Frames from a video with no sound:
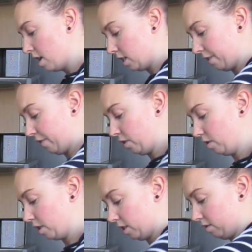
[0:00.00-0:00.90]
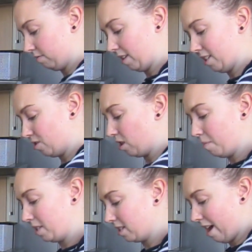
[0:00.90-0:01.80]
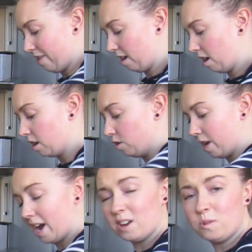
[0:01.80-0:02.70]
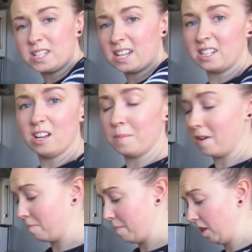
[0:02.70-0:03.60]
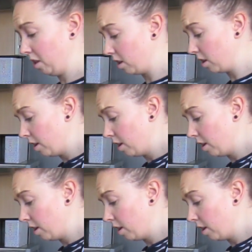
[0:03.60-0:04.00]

difficult and it's not coming together, you can always add a little bit of milk,